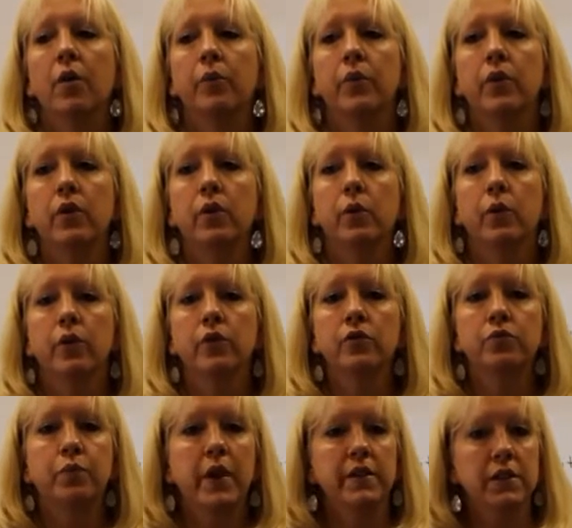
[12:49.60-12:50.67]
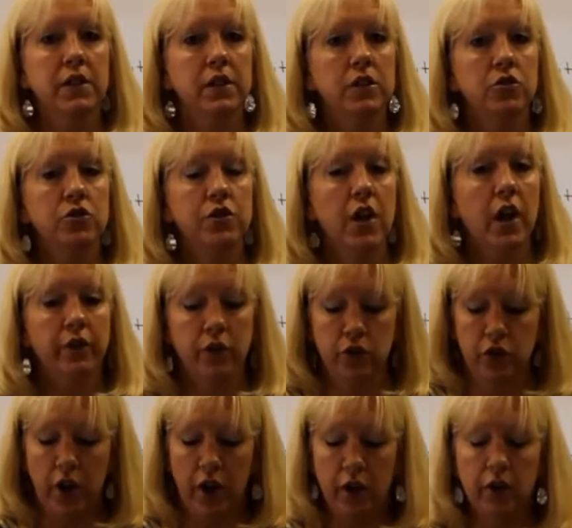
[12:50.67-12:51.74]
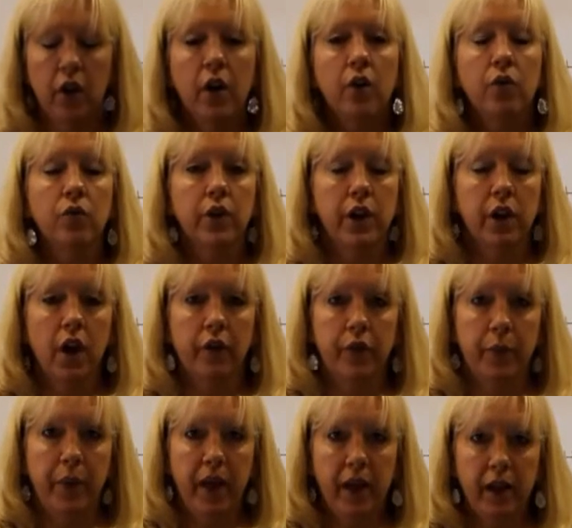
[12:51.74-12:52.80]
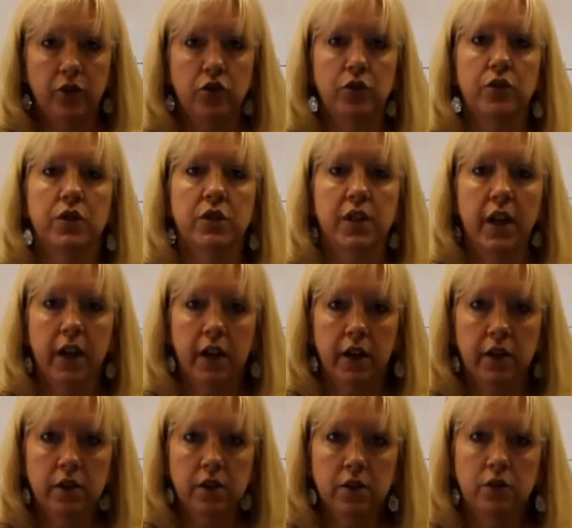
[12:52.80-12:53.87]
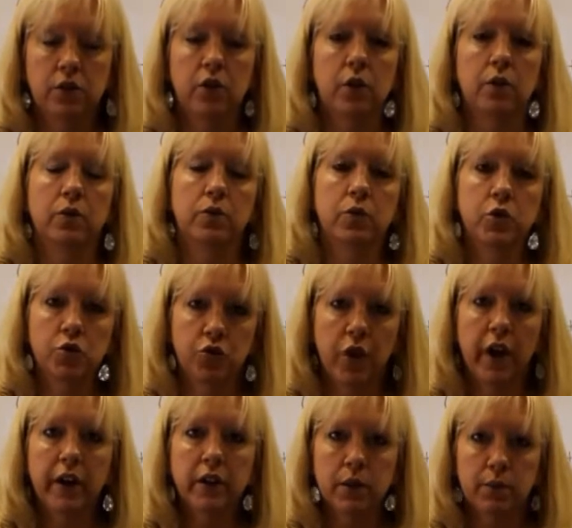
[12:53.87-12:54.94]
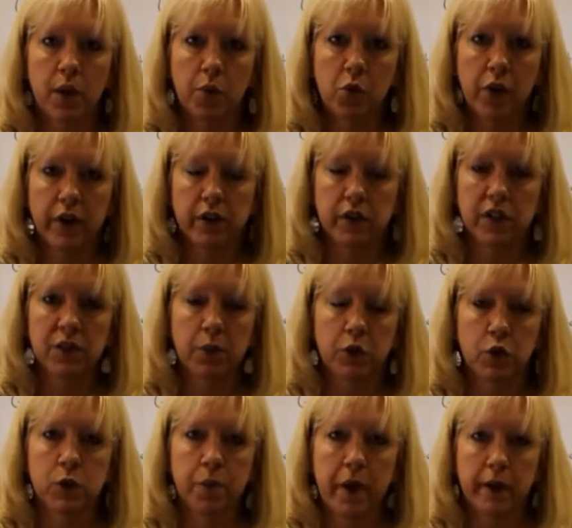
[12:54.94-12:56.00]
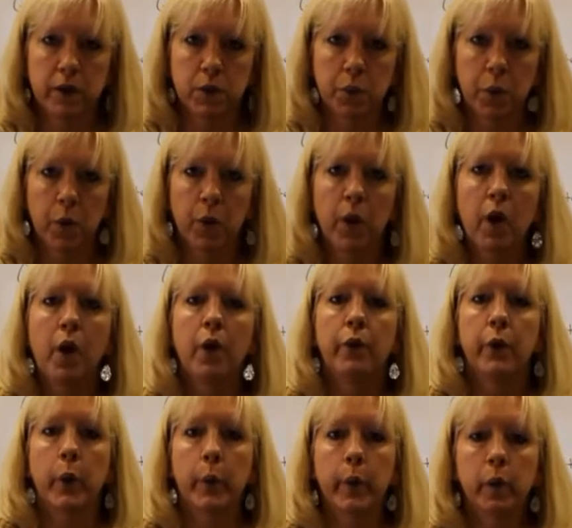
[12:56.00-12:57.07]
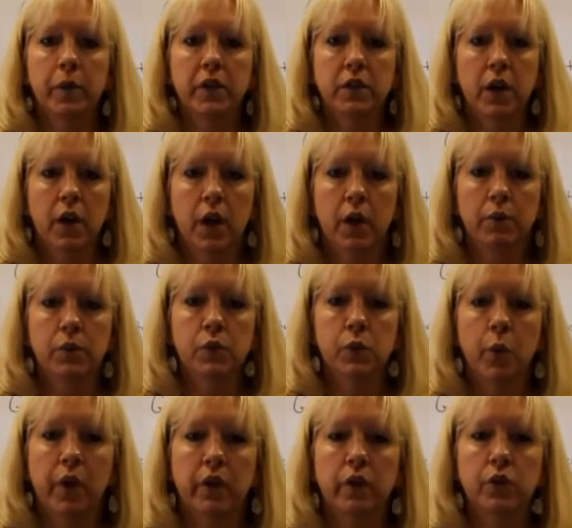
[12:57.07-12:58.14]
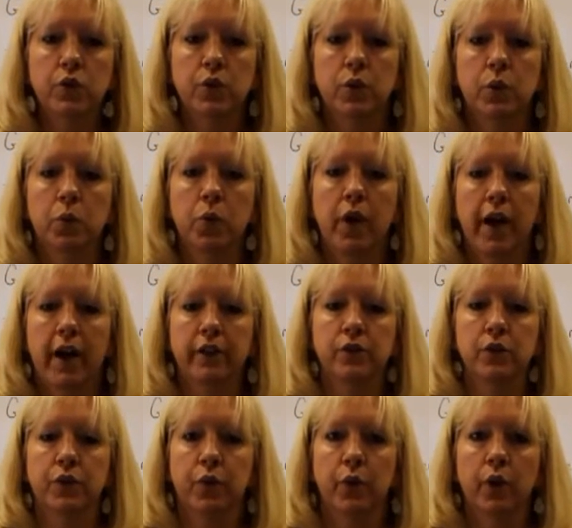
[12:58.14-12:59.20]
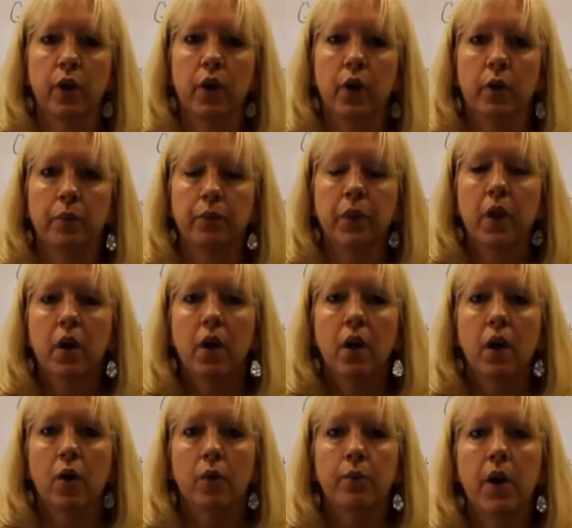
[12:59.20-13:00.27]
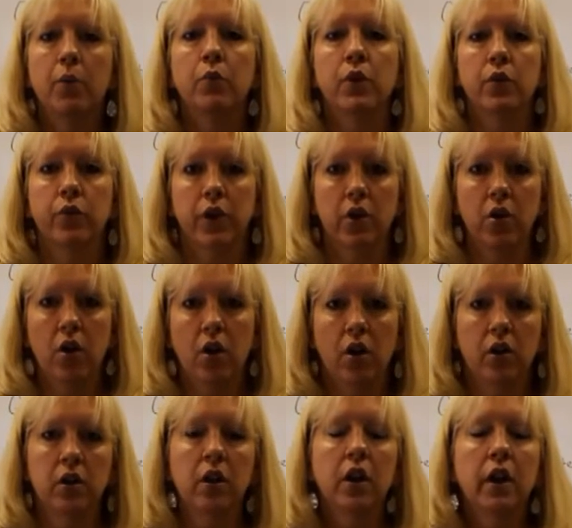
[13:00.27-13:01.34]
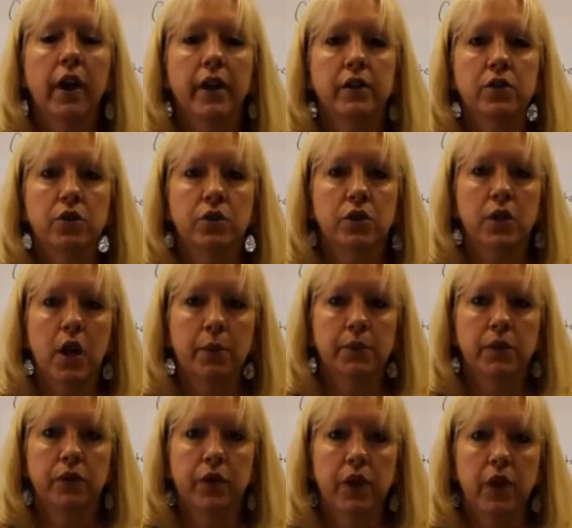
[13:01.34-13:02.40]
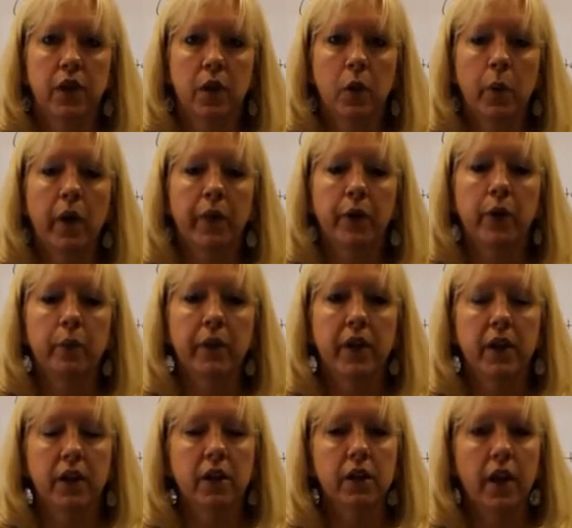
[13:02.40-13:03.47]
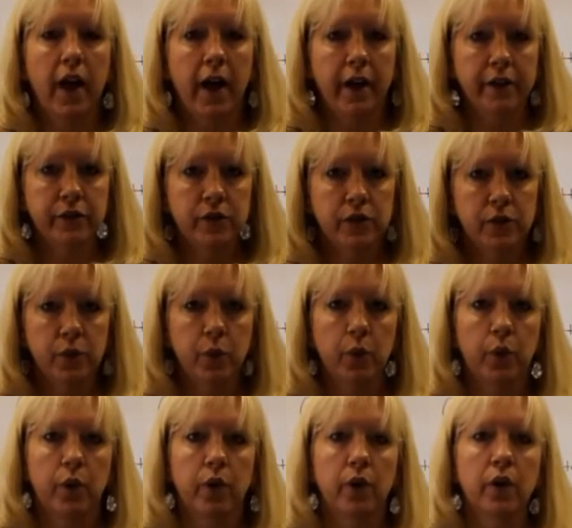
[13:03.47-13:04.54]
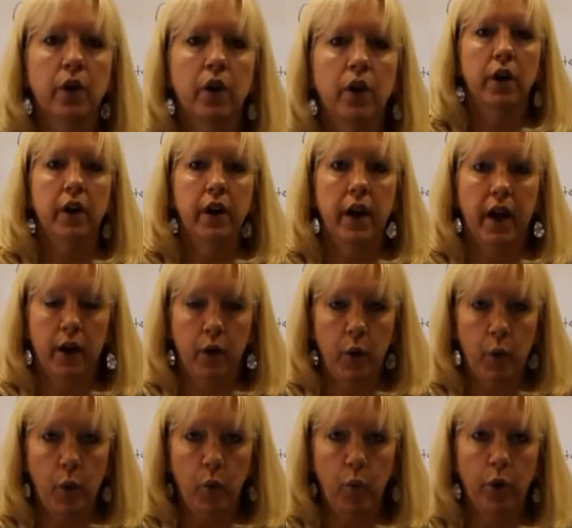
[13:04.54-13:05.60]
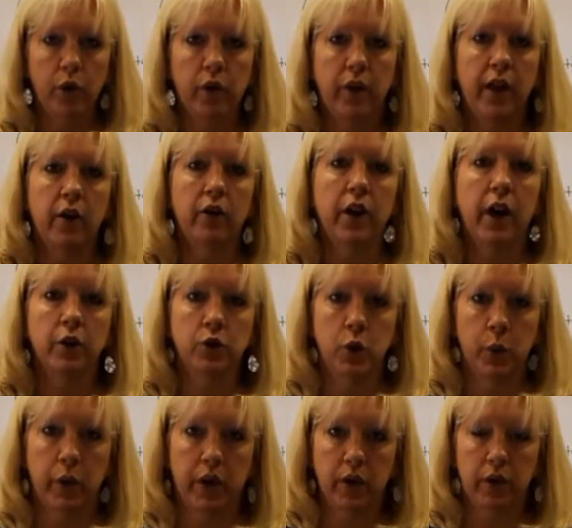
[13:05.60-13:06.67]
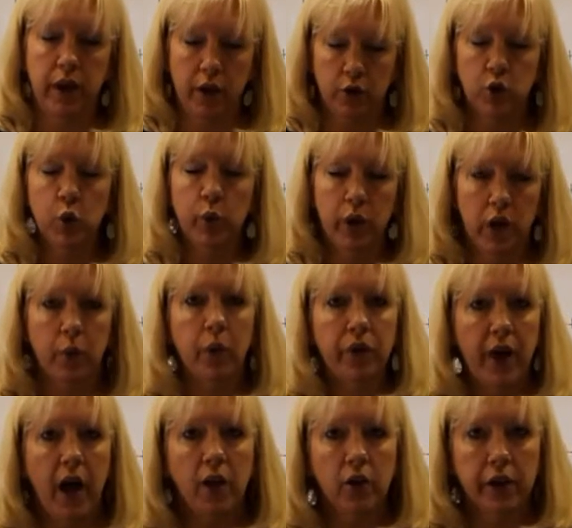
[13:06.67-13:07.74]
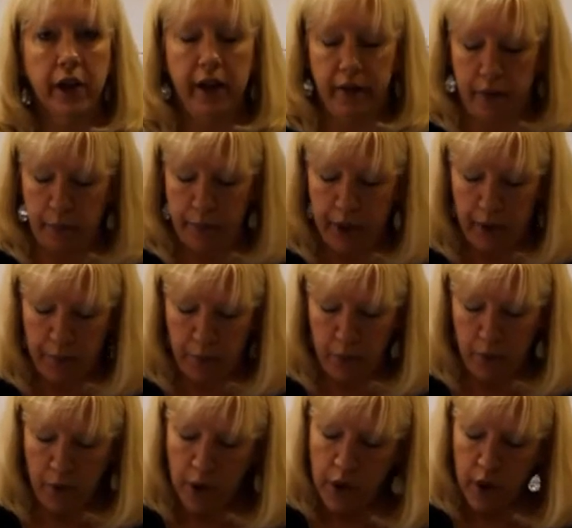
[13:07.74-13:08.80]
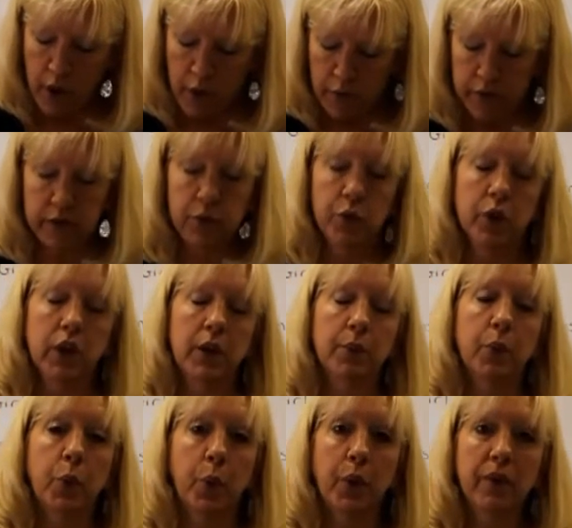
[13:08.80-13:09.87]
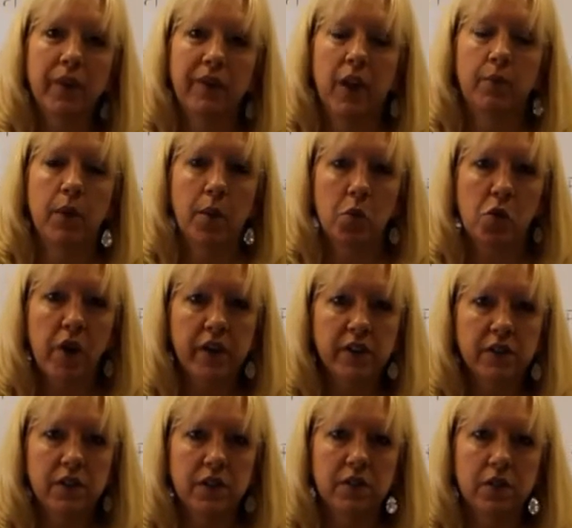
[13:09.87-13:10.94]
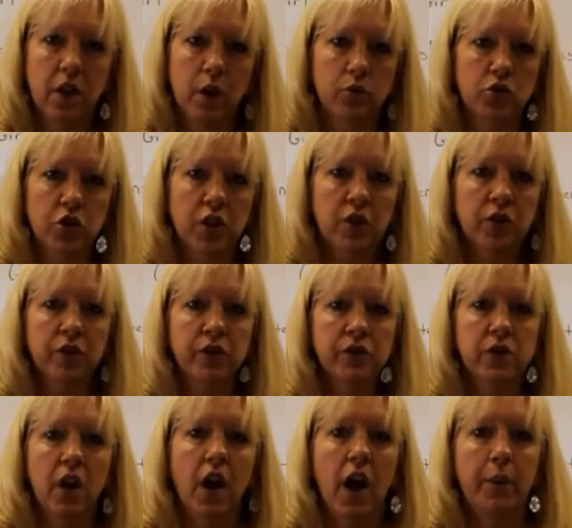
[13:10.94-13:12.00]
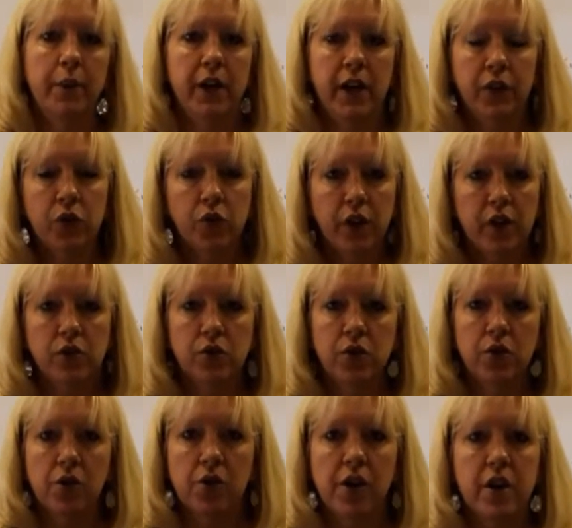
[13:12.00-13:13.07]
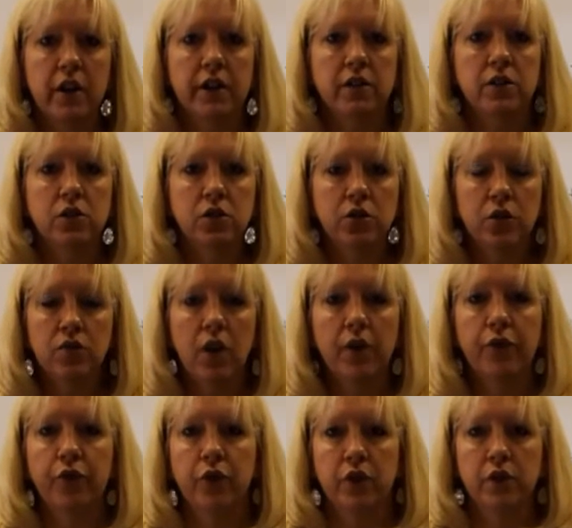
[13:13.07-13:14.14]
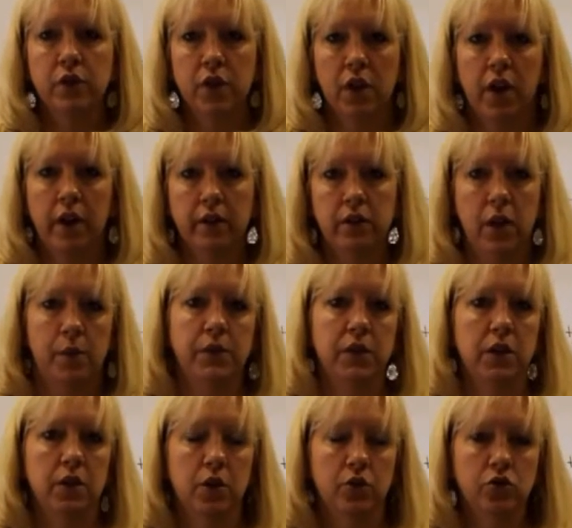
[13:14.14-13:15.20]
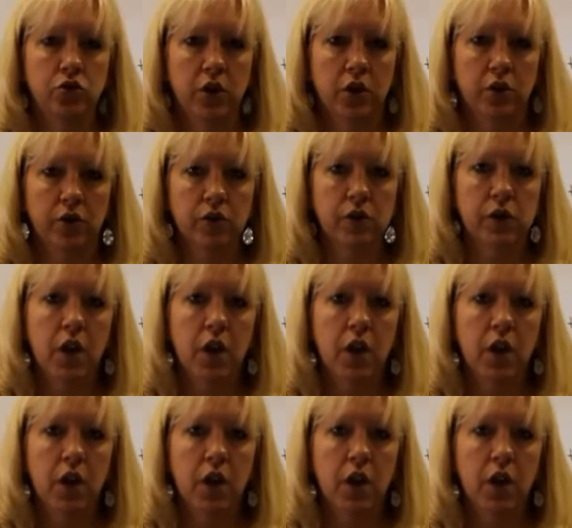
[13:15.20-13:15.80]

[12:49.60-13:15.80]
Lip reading: you will basically just have your child read off the page and recite it, trying to memorize it as much as possible. There will be times when the tutor will ask for a memory recall at certain times of the year, whether it be in class or at home, where they are doing it without looking at the paper. It's really important that they memorize these jingles. I'm an 8th grade tutor, and I still reference the concepts in those jingles